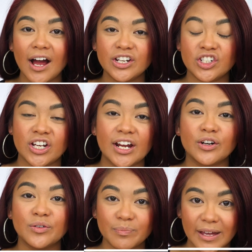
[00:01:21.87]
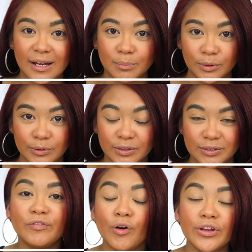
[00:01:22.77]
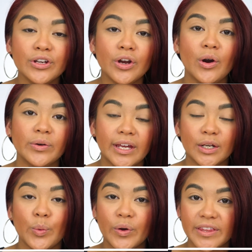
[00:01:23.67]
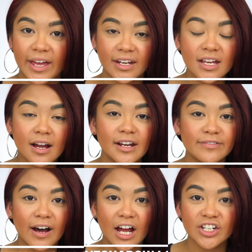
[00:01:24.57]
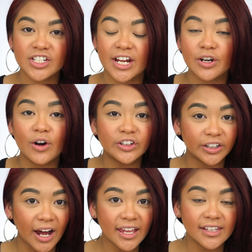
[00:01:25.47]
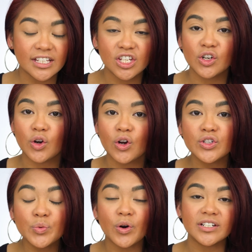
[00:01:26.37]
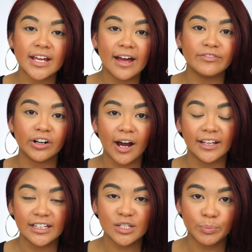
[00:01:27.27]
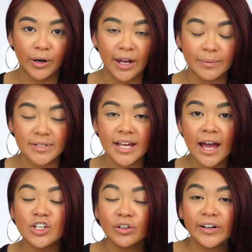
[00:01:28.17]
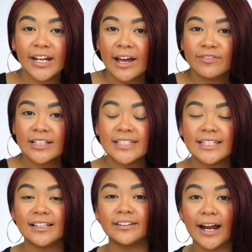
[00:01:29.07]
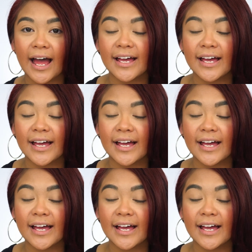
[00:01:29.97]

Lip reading: eyeshadow makeup look. Before you go in with any kind of eyeshadow on your eyelids, you're going to want to have your eyelids primed. I do already have concealer